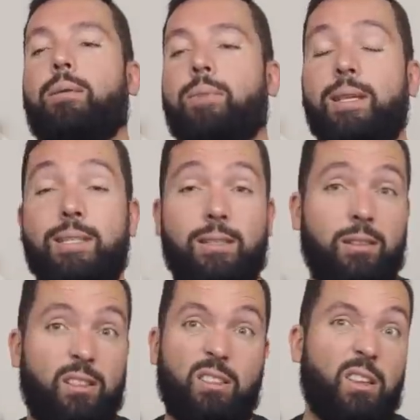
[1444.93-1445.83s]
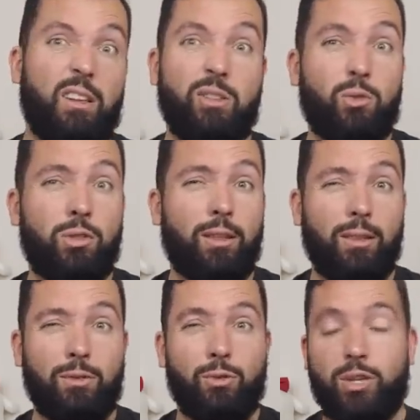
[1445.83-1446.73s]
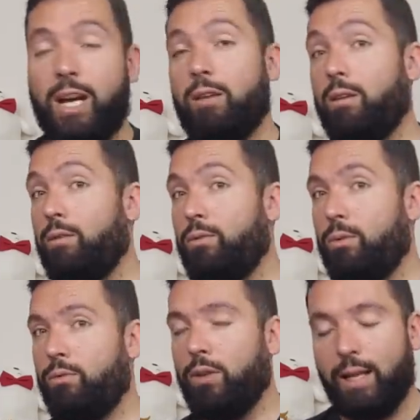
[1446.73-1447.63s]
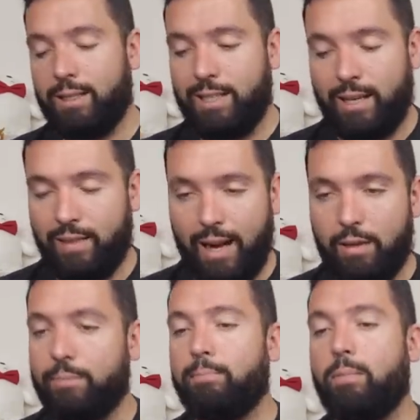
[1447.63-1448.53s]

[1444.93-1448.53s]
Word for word: it's an interesting thing to check out if you feel like checking that out.